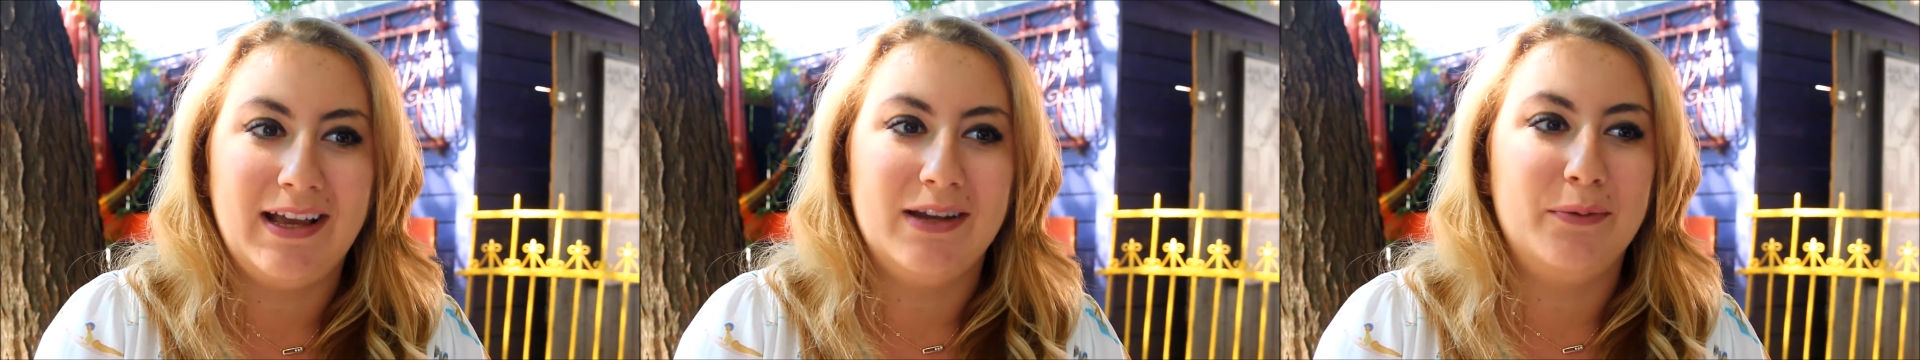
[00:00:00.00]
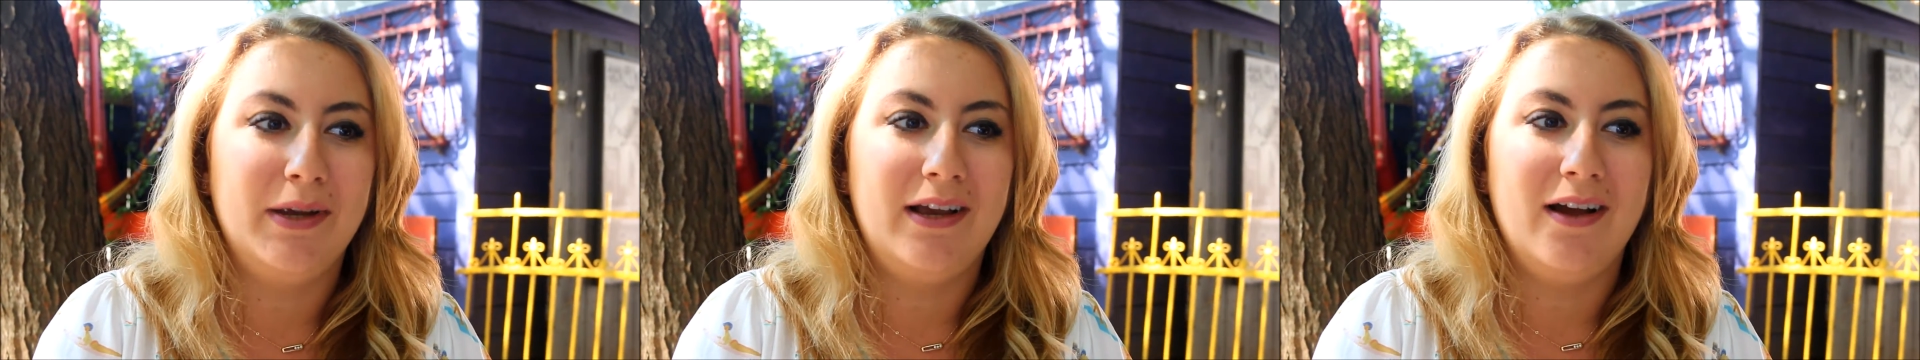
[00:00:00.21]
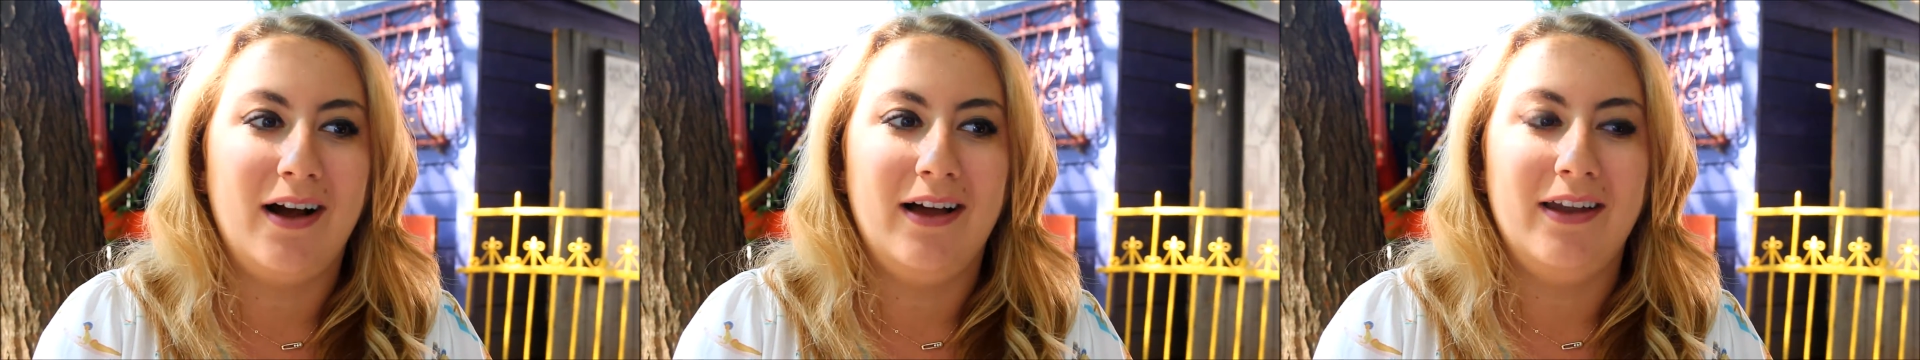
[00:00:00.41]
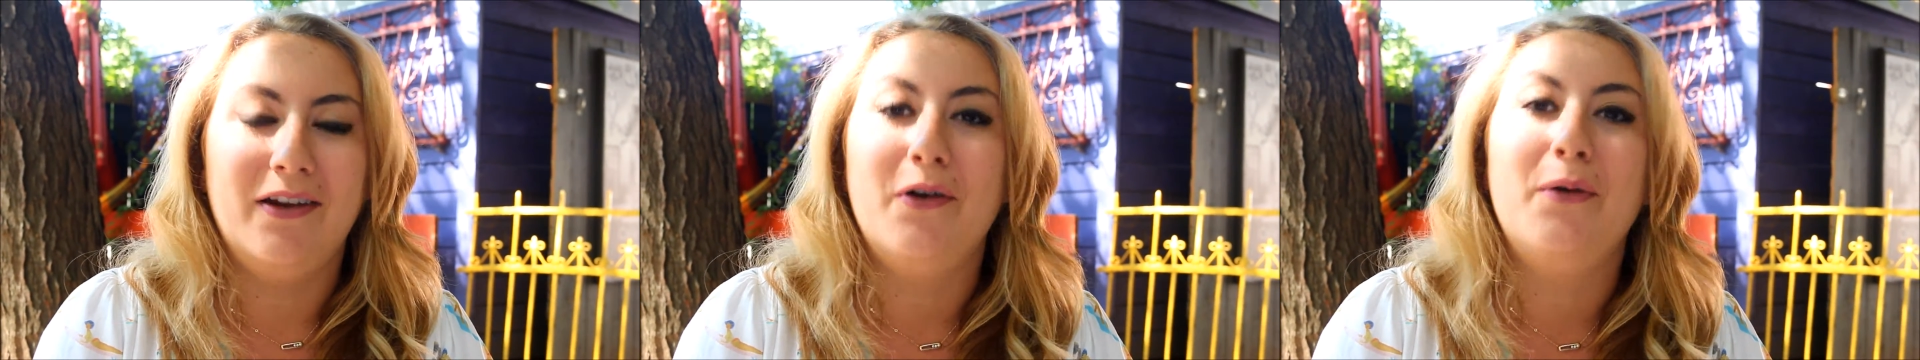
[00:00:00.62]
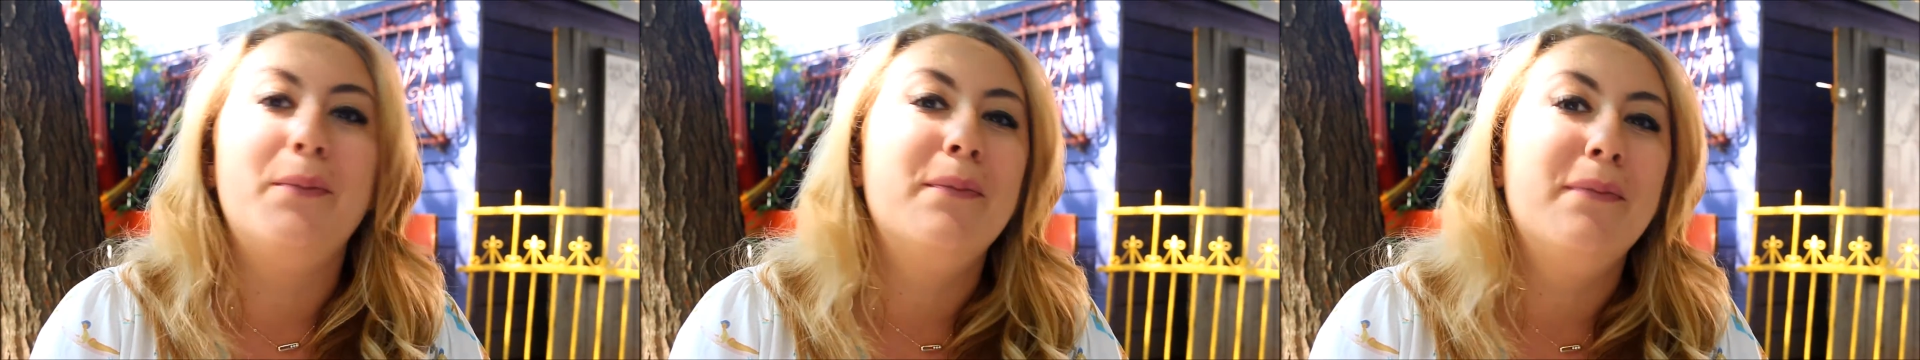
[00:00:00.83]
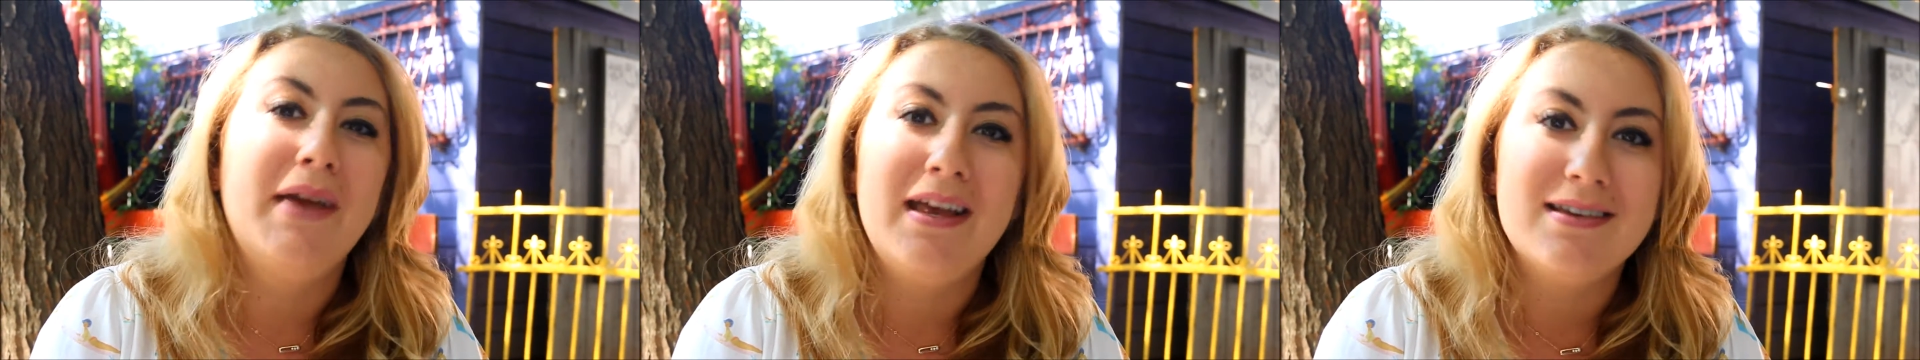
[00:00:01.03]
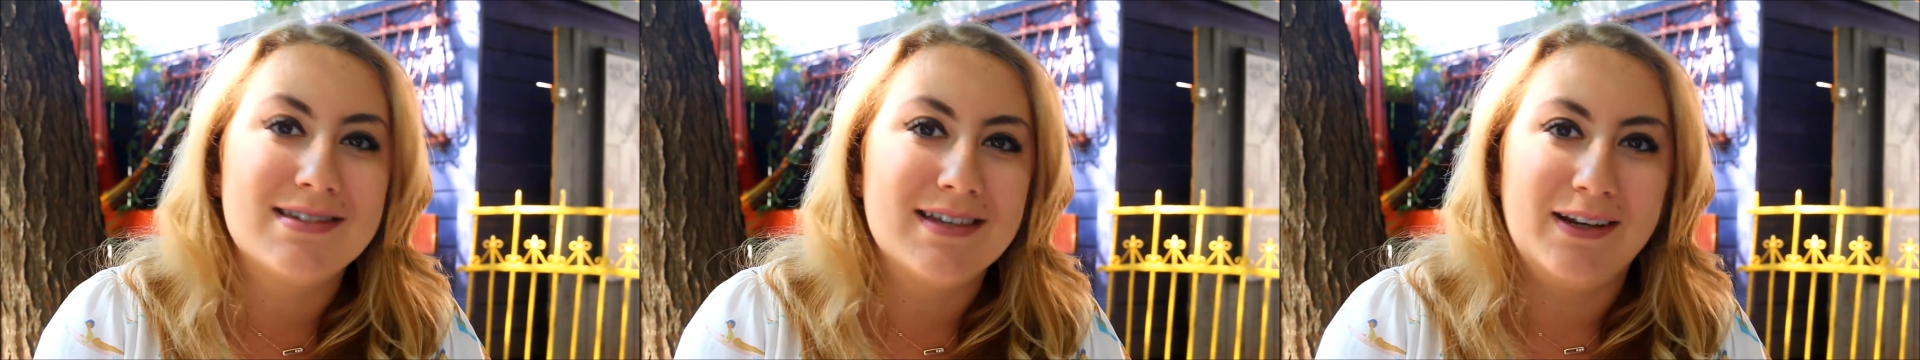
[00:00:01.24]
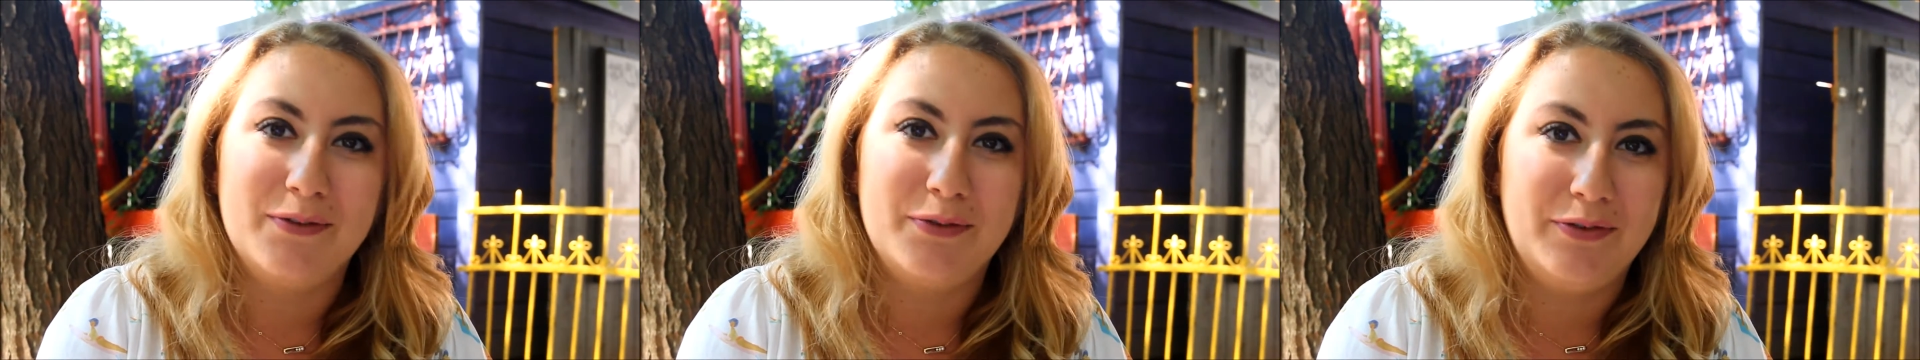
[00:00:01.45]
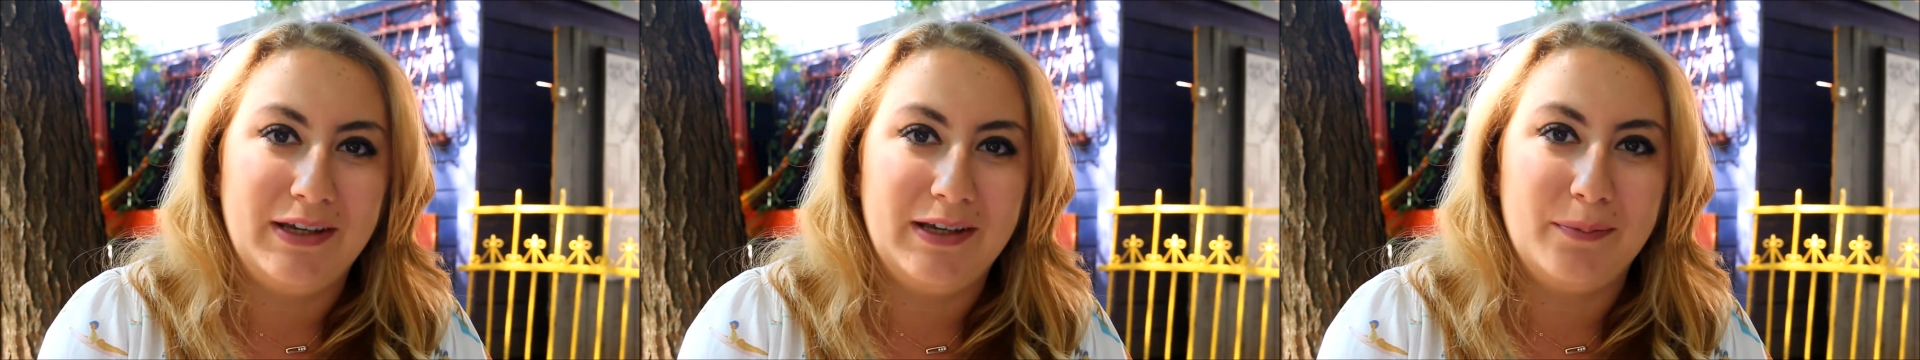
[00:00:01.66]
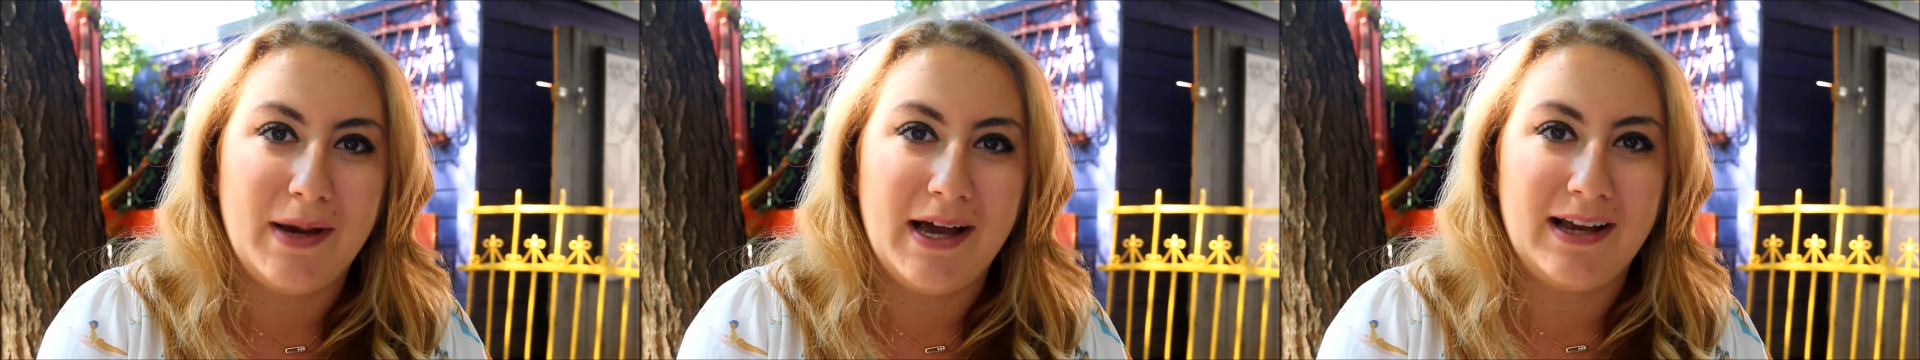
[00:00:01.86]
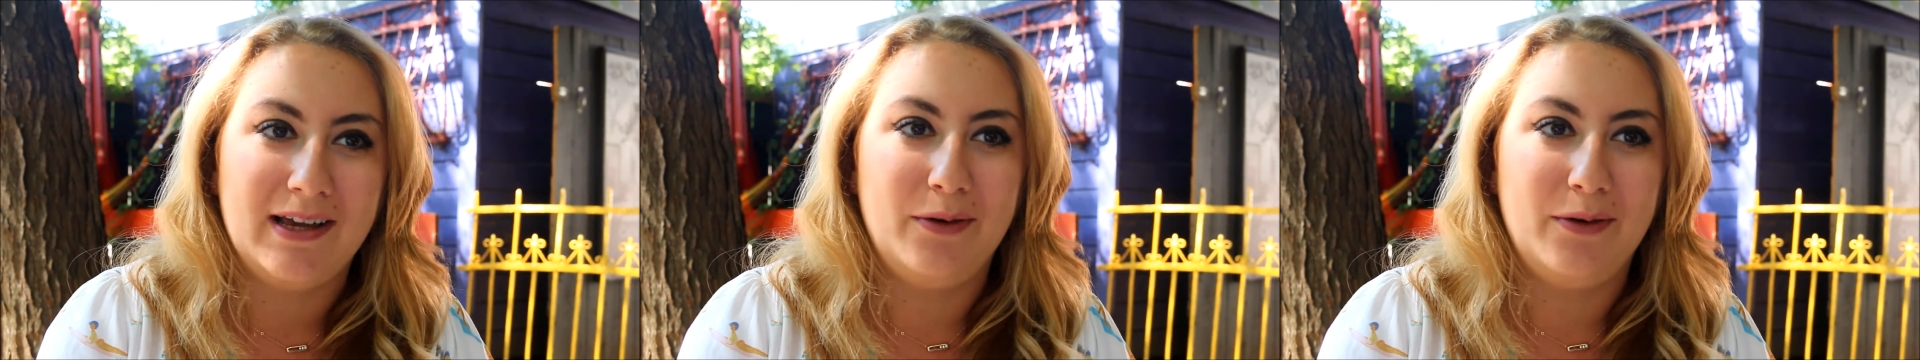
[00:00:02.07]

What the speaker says: and we got amazing feedback.